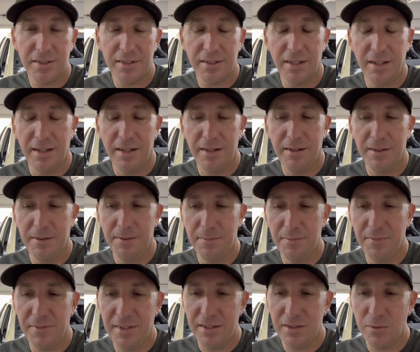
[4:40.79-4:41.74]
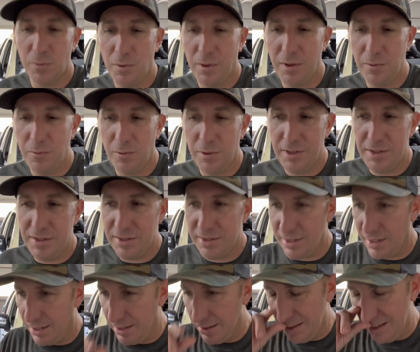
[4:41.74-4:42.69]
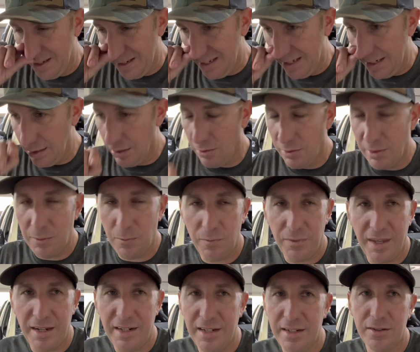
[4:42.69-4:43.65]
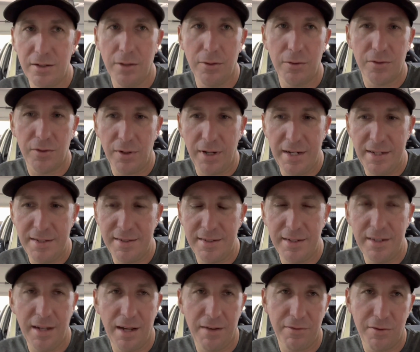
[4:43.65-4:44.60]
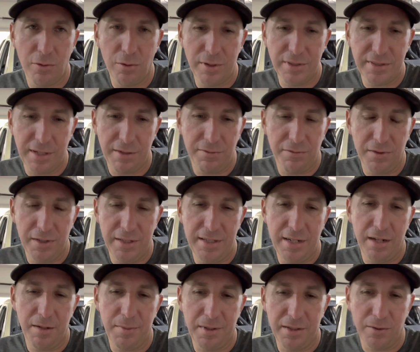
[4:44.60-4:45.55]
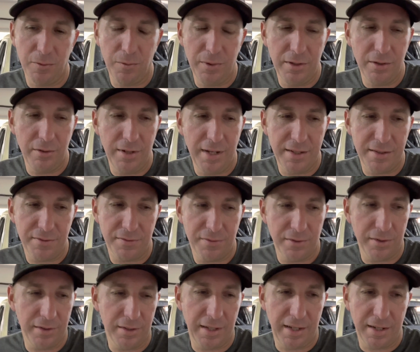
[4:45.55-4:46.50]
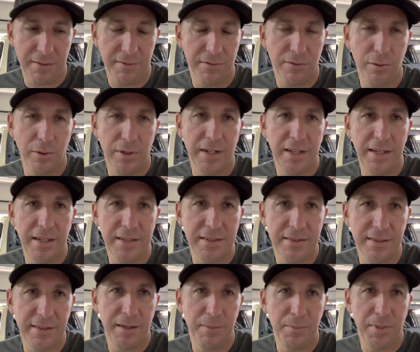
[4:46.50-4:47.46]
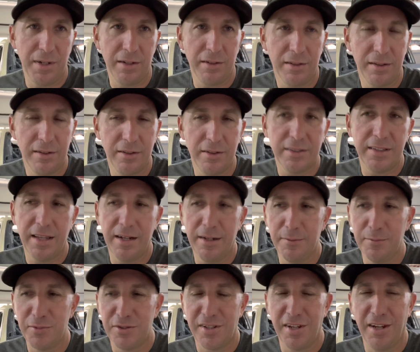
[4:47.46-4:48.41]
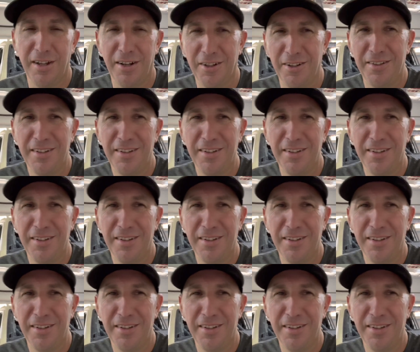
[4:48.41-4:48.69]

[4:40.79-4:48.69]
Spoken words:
This one was, they didn't go crazy. Of course, I freaked out about the window nets for like 4 days and they barely looked at them, so